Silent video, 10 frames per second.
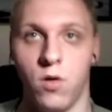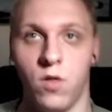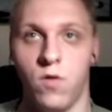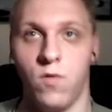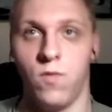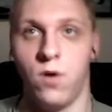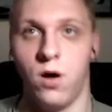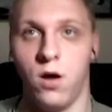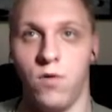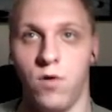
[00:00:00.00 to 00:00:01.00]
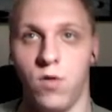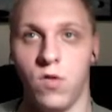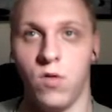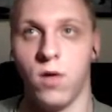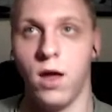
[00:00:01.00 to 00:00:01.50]
to find where it's
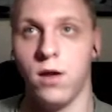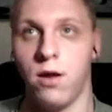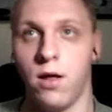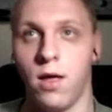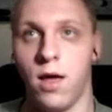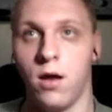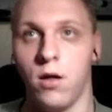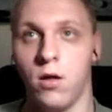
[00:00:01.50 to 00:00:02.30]
located again.